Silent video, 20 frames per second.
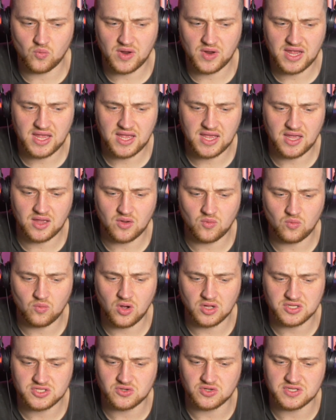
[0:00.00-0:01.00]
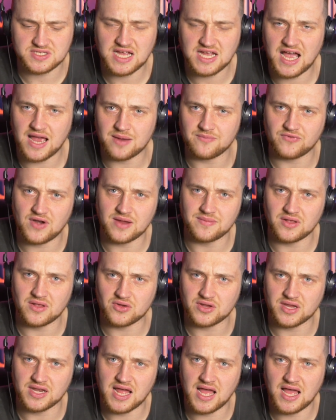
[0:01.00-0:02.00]
what sort of time frame
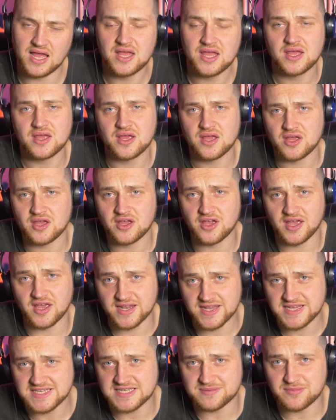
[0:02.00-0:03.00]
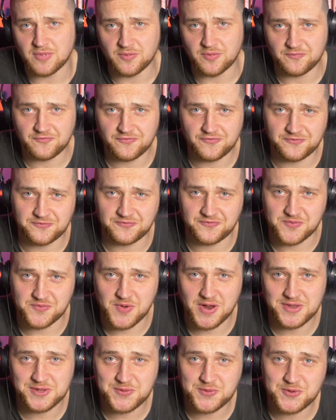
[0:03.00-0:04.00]
they're looking at least a month.
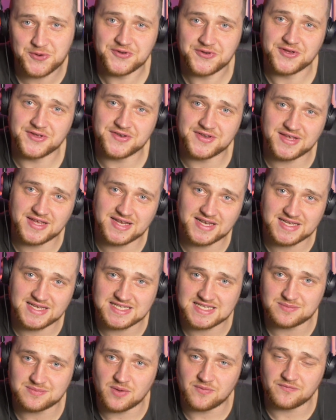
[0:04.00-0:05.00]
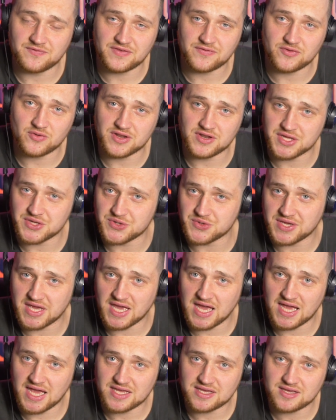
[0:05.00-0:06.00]
From when you ordered, at least a month, if you're in the
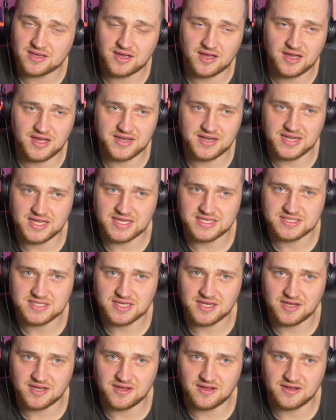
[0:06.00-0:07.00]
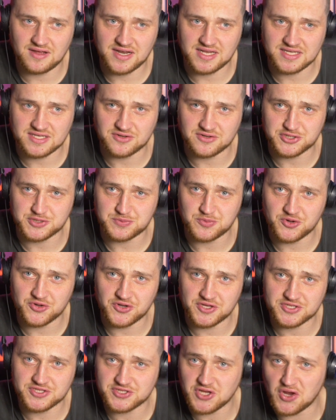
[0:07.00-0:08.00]
UK and it's a custom
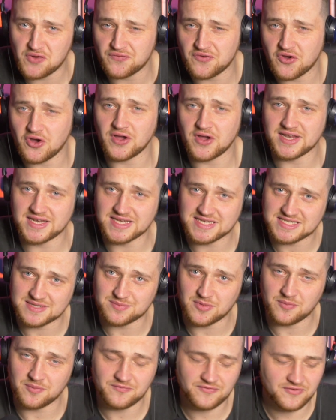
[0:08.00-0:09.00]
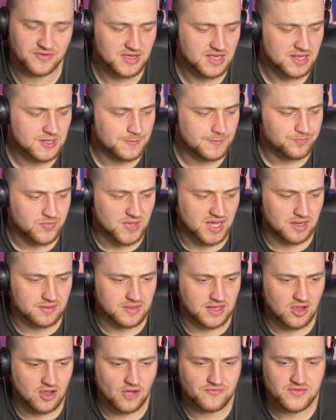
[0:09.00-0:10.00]
order. So far, at least a month. And
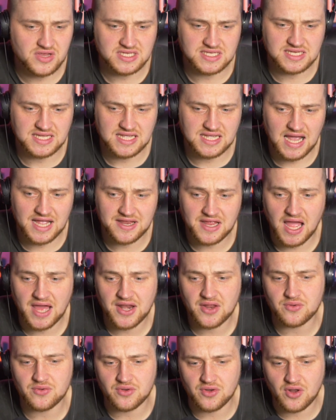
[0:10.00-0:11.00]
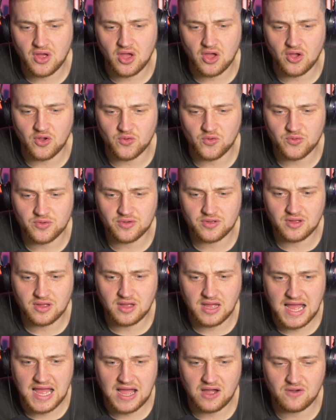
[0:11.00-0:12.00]
I think, obviously, I don't know
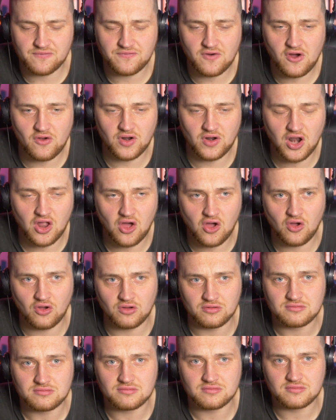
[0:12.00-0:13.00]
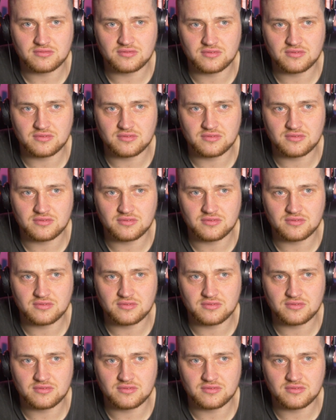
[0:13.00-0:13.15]
how far along